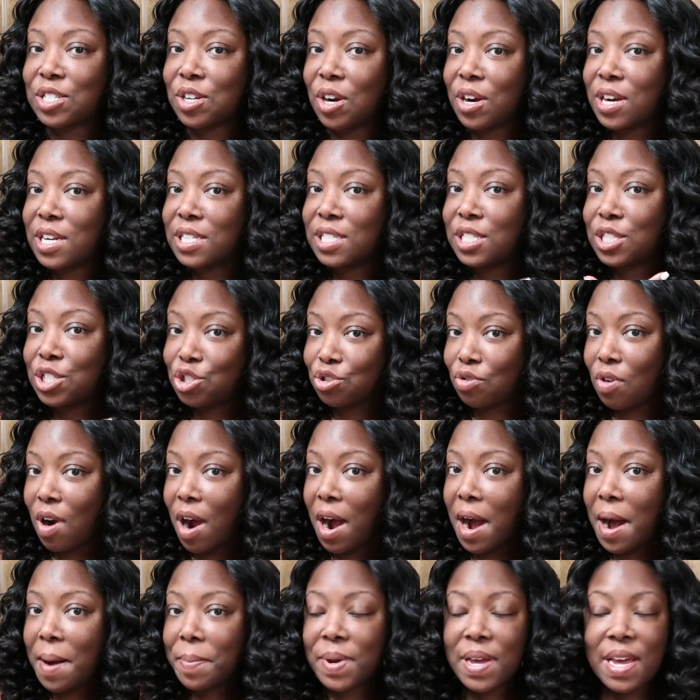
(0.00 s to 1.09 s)
started to
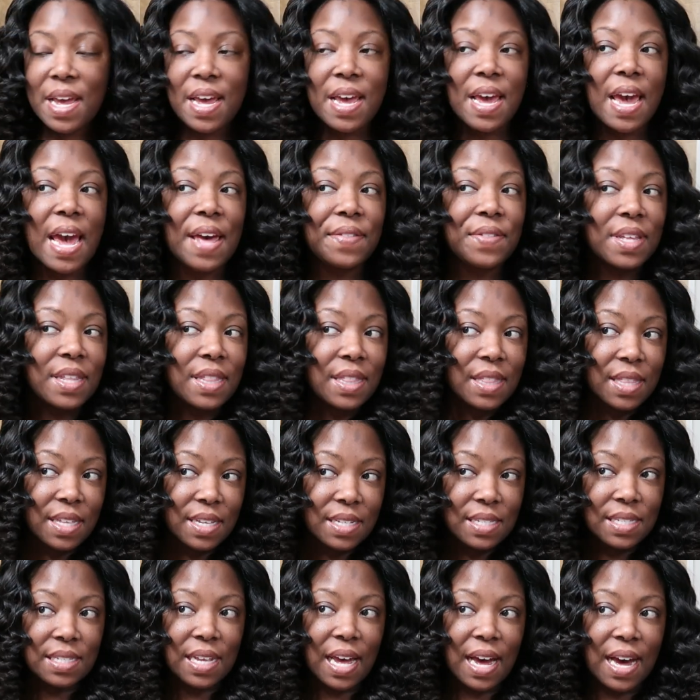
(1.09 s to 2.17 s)
drop and then
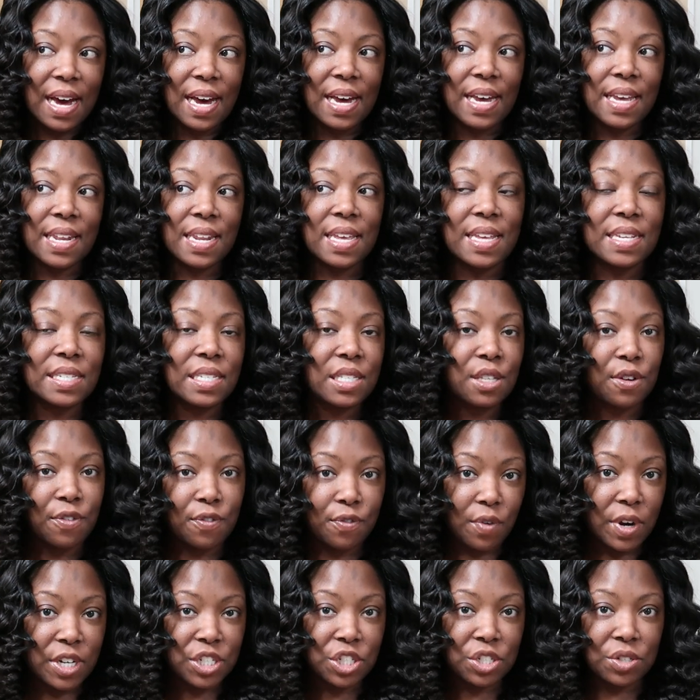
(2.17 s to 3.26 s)
this side is the
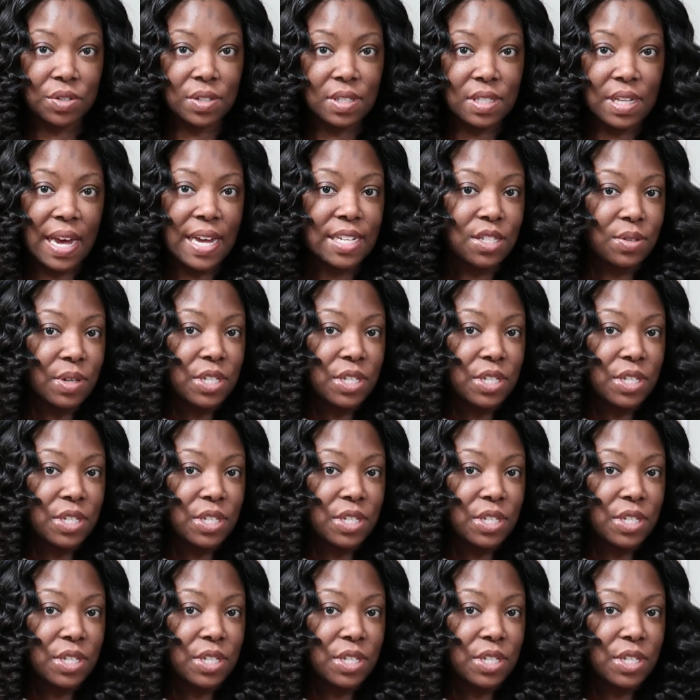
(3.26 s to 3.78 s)
fresher side.